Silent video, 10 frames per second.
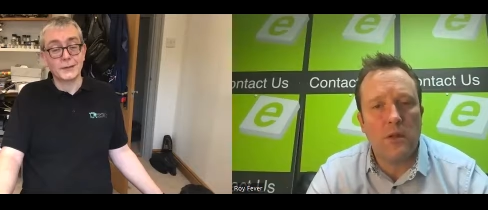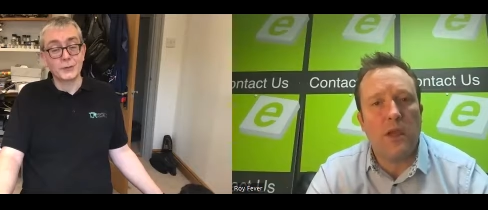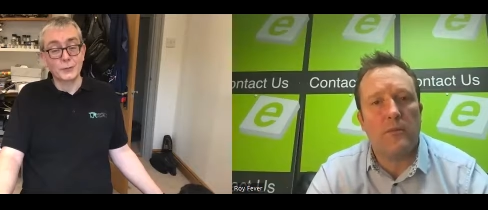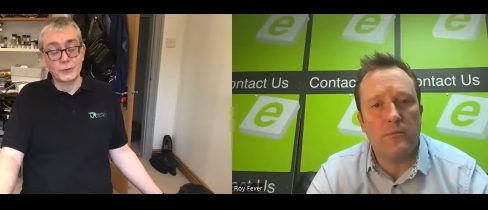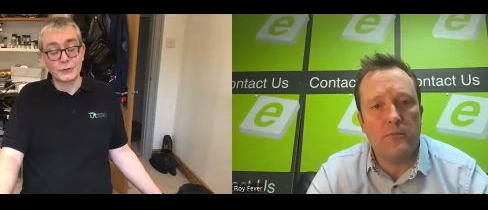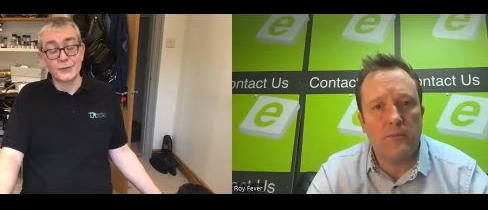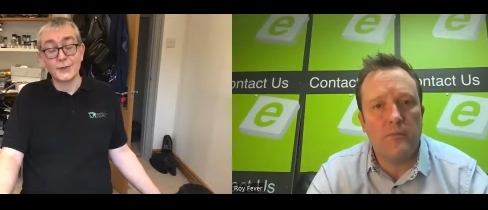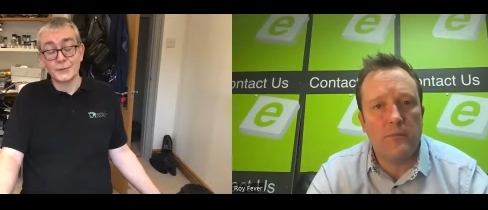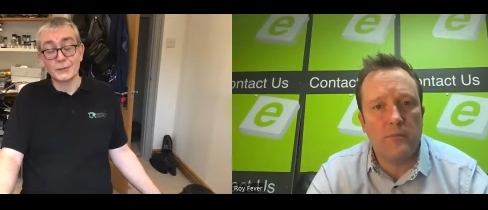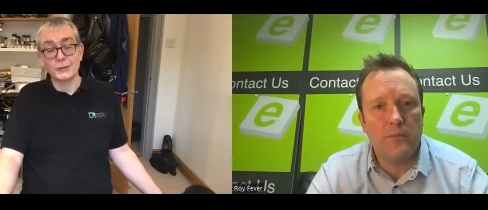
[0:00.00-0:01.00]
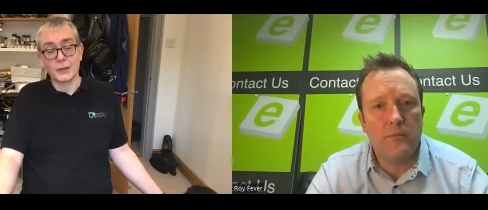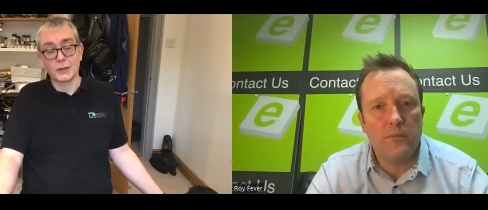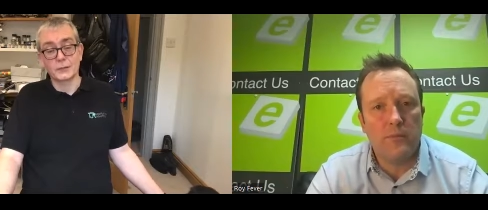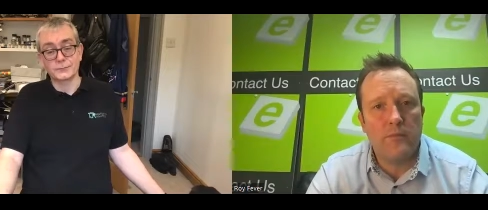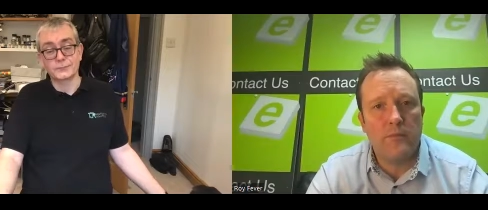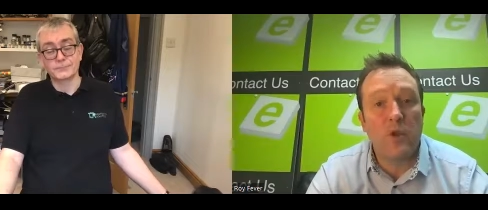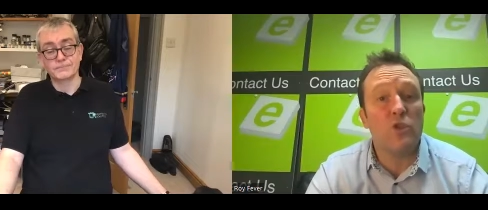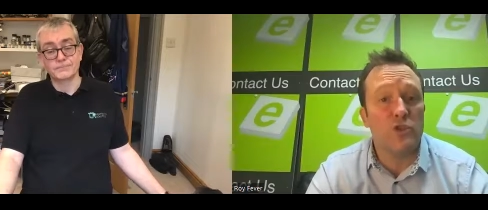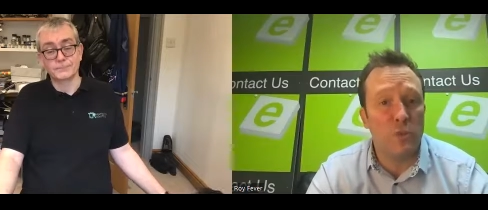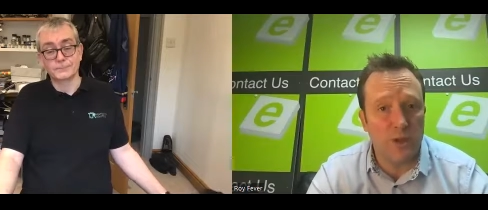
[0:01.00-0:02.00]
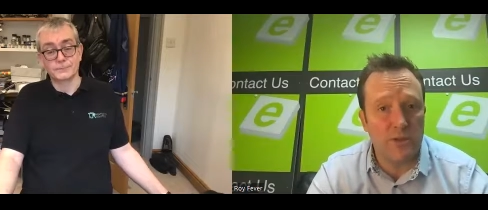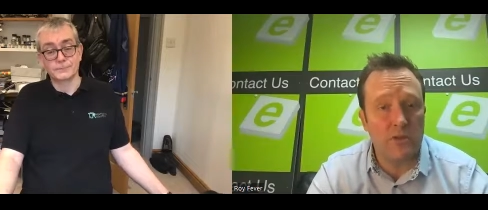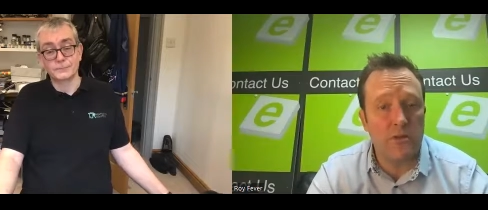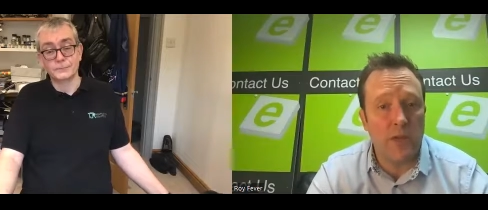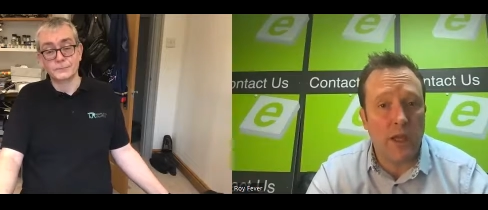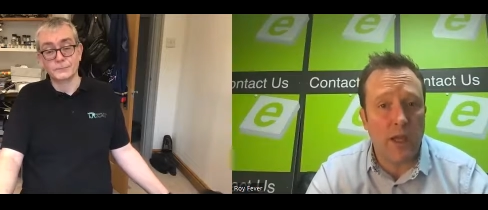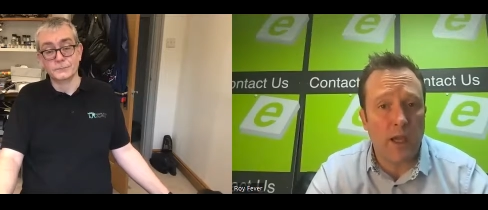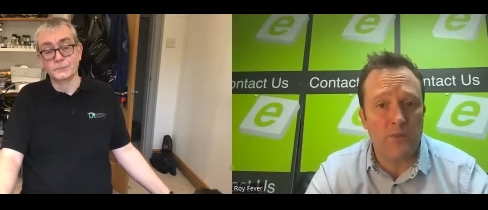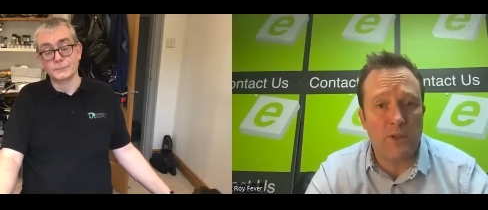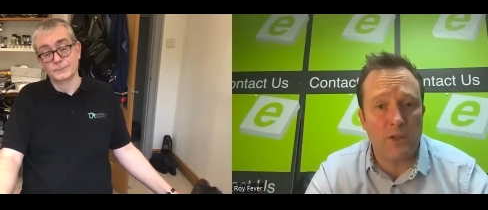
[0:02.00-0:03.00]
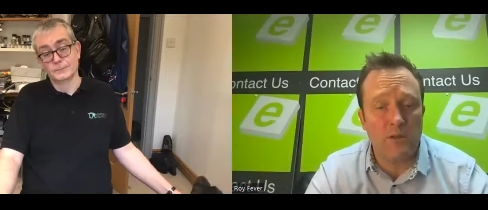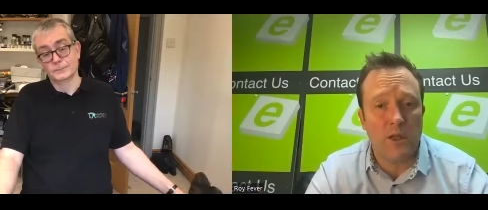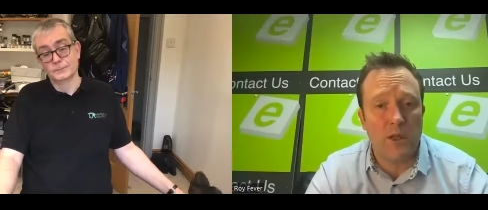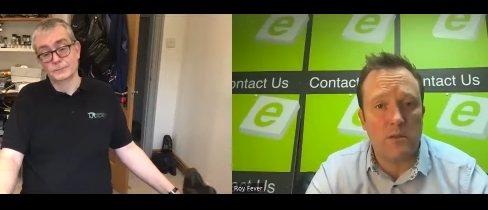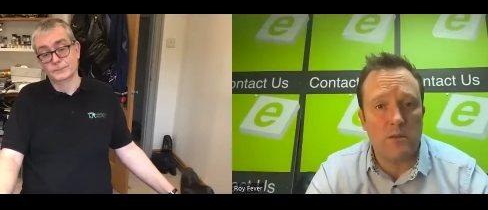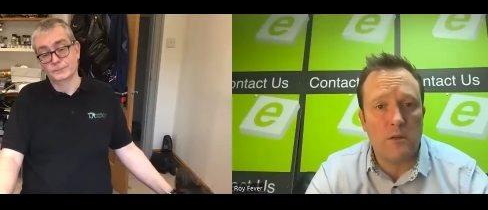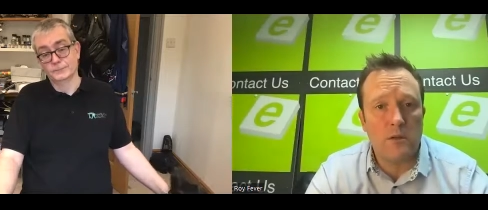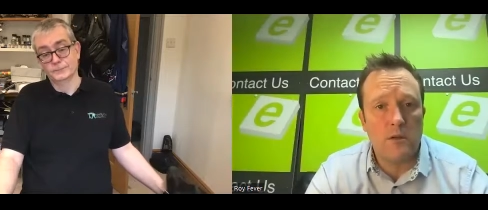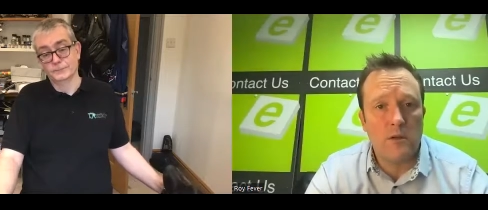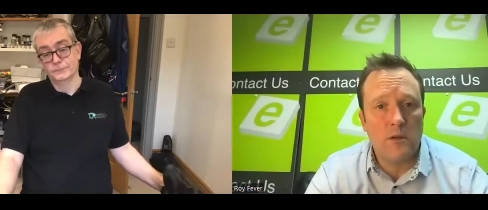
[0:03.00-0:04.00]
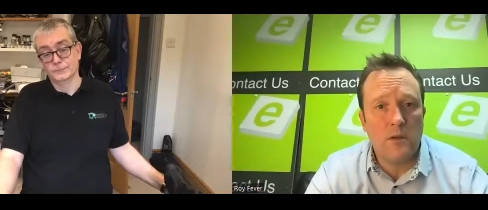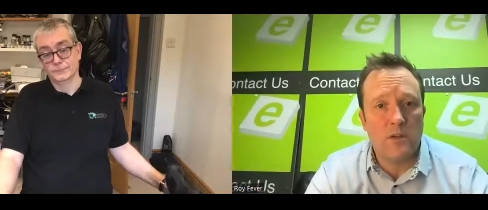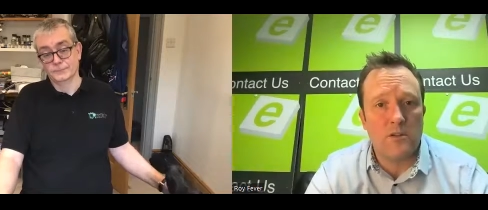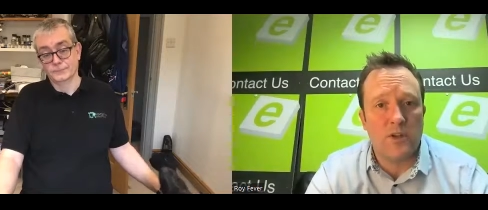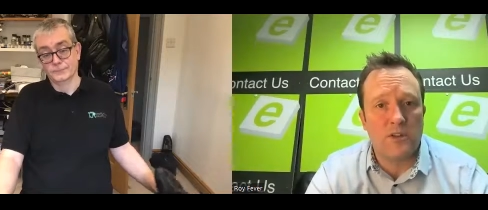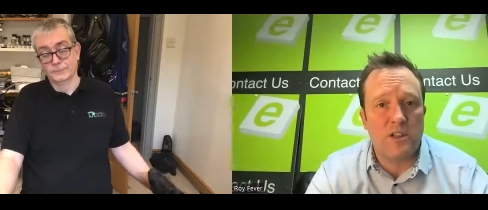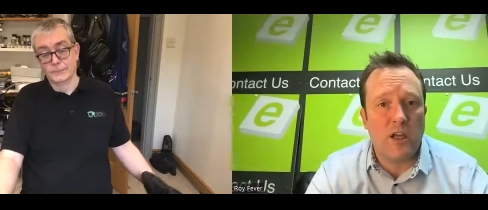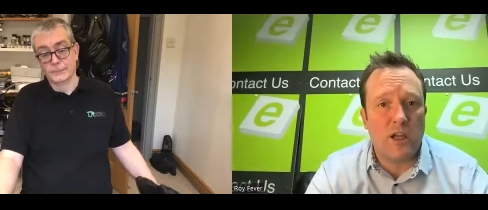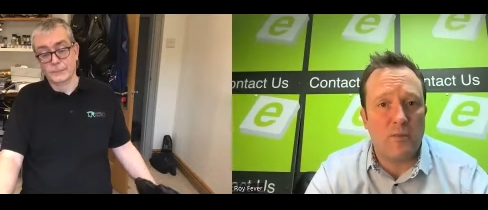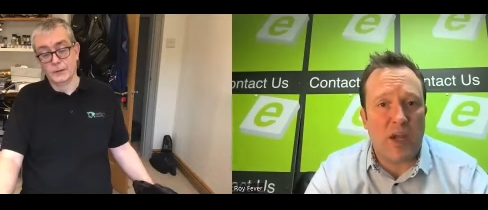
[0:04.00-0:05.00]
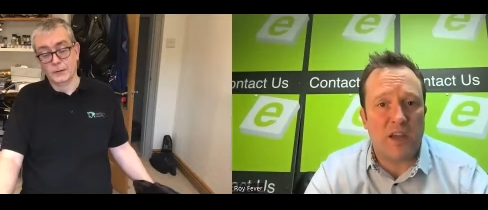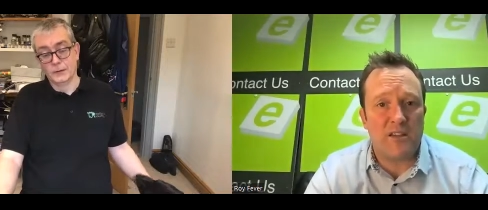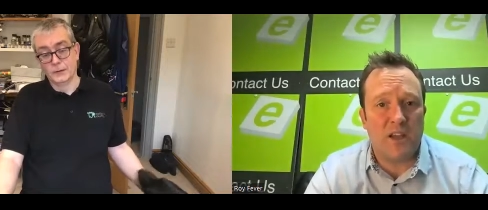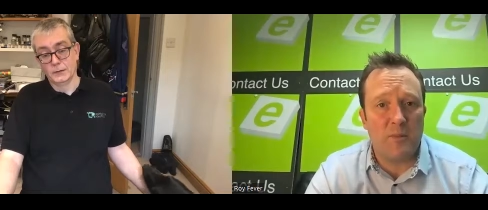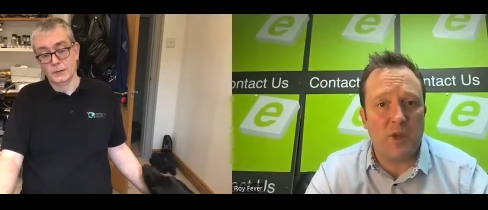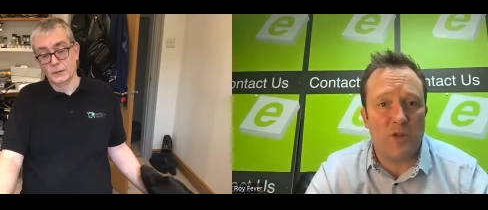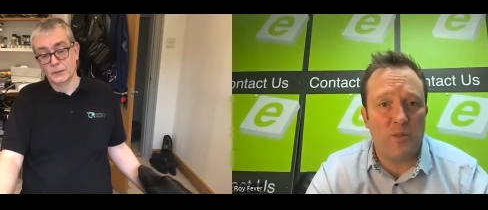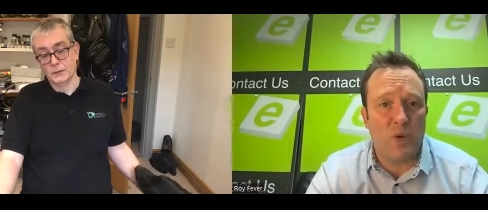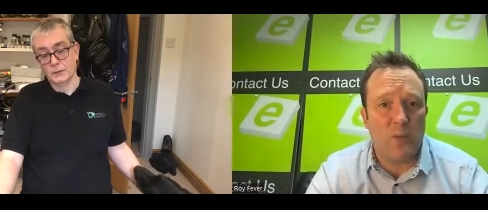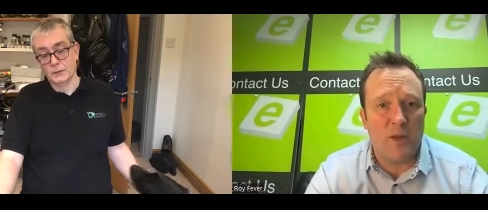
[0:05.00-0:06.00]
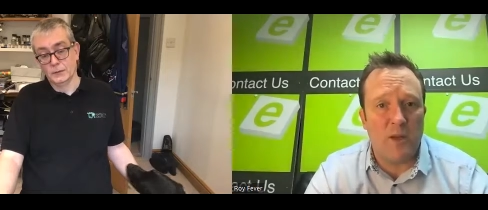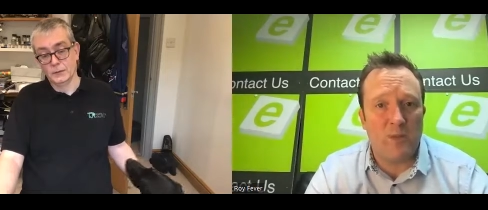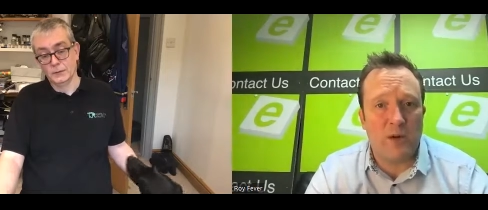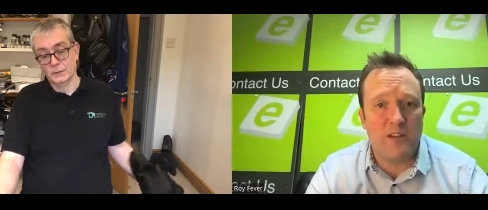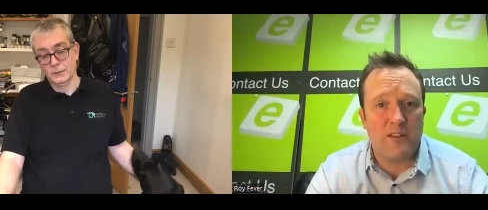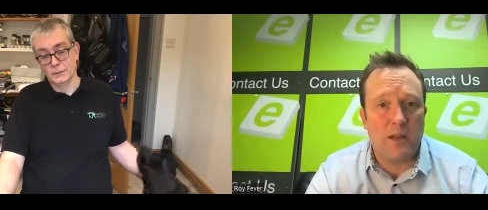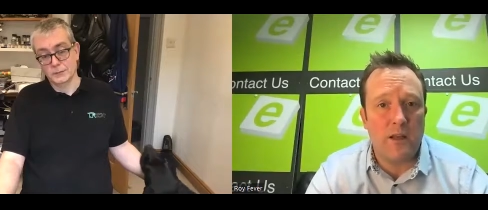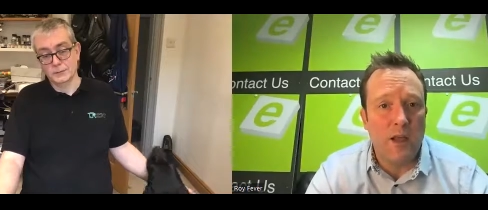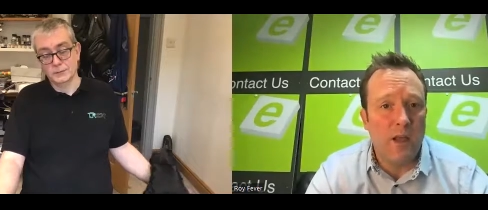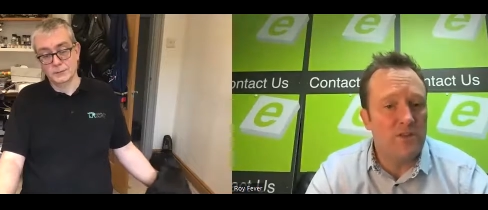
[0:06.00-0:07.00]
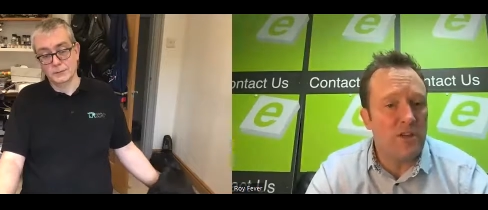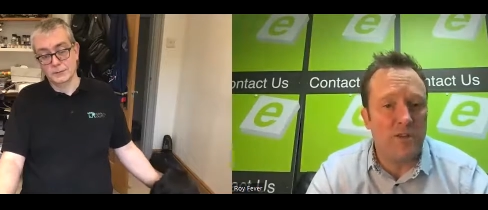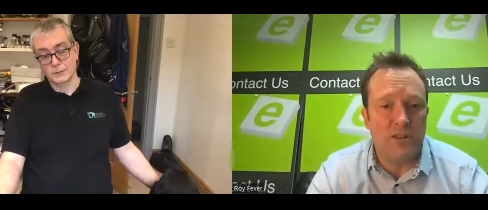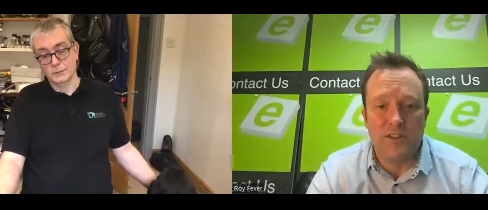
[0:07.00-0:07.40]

Speaker 1: Yeah. You would service your car. Of
Speaker 2: course you would. Yeah, absolutely. Because otherwise it, it packs up, costs more money, breaks down. Totally